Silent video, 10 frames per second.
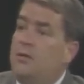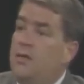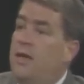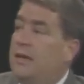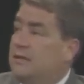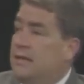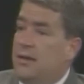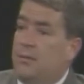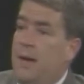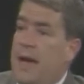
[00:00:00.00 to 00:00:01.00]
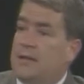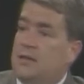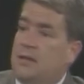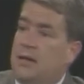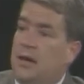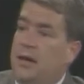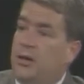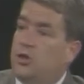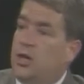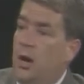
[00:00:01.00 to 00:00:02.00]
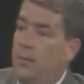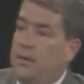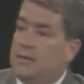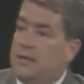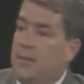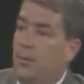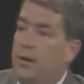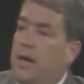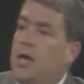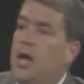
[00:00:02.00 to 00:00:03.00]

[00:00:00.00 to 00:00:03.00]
then they can sell it back to the energy companies at that point.